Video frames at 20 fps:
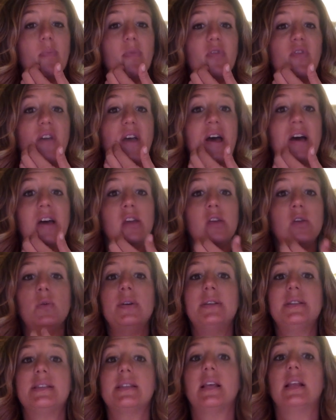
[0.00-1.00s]
Value
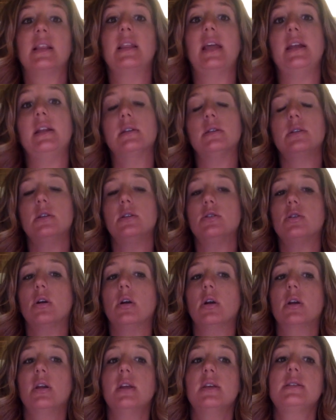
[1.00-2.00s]
is the lightness and
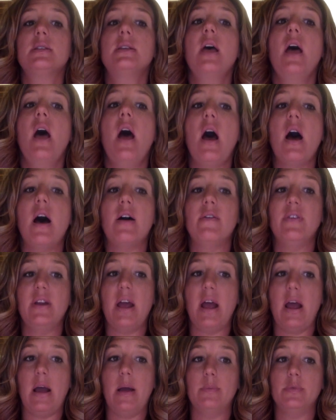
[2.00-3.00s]
darkness of an
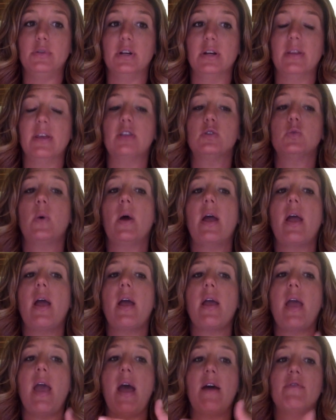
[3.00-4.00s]
object. That's why
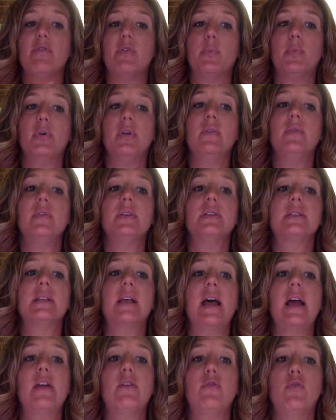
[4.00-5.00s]
I have the previous
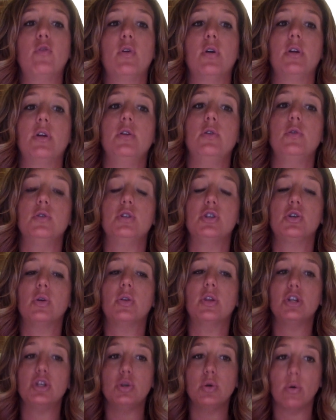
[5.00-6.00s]
slide for you so
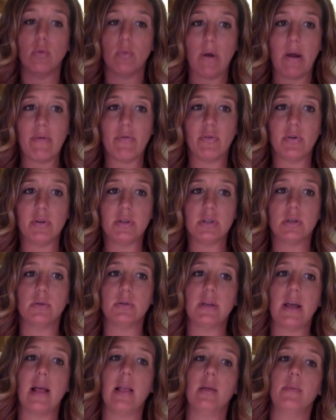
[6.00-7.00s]
that you can reference
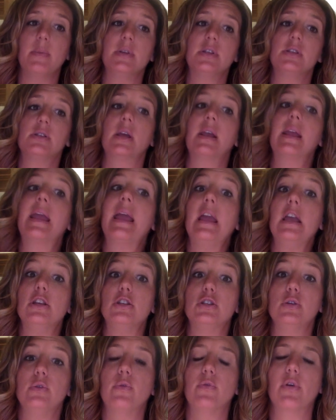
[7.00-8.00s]
those elements in
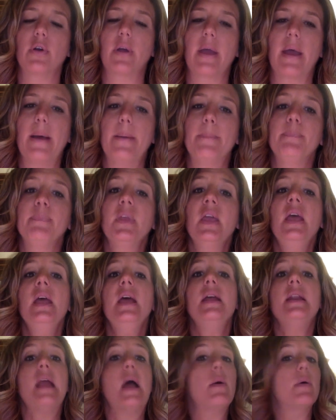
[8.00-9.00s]
case you forget.
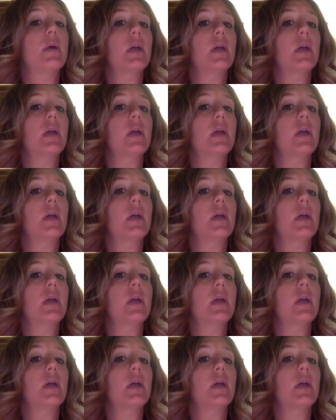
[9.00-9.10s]
Now